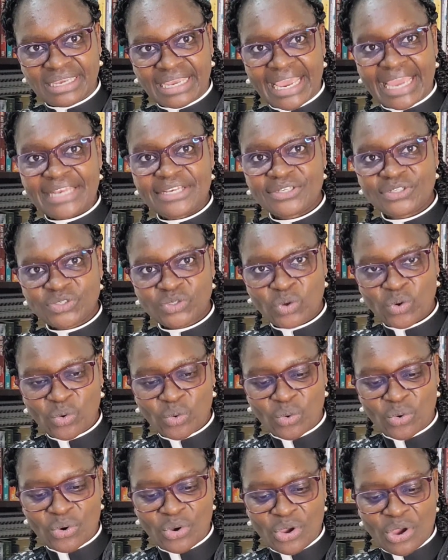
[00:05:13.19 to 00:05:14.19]
And
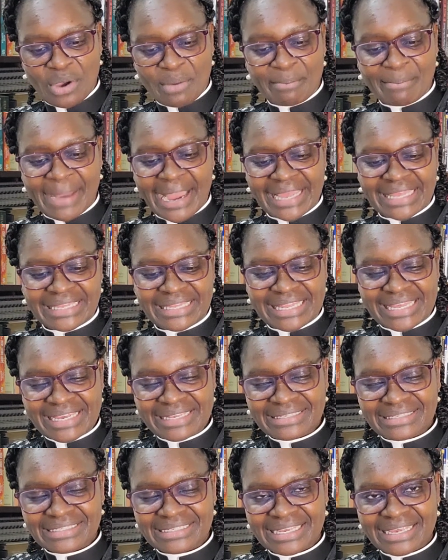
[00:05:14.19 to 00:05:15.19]
so, by
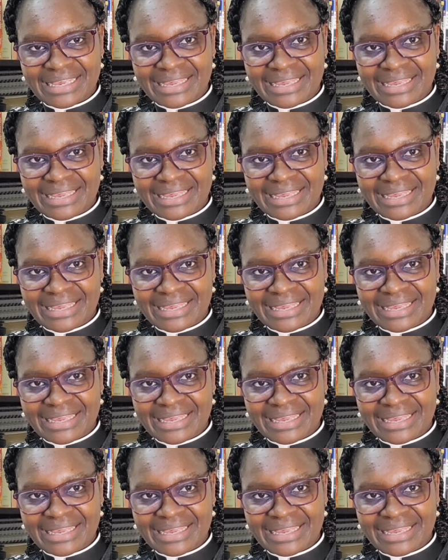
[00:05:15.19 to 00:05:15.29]
this,